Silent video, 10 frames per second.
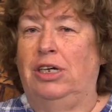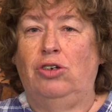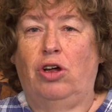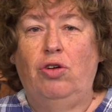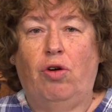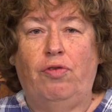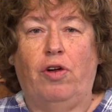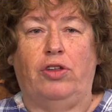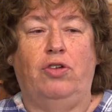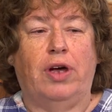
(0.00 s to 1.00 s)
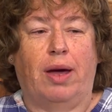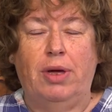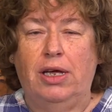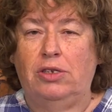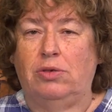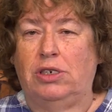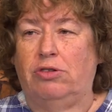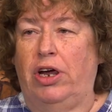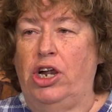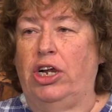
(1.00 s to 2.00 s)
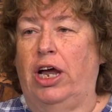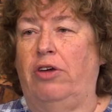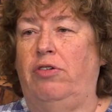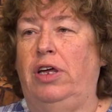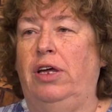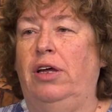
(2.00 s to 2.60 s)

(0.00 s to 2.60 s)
It's not your fault. You're coming into a strange country.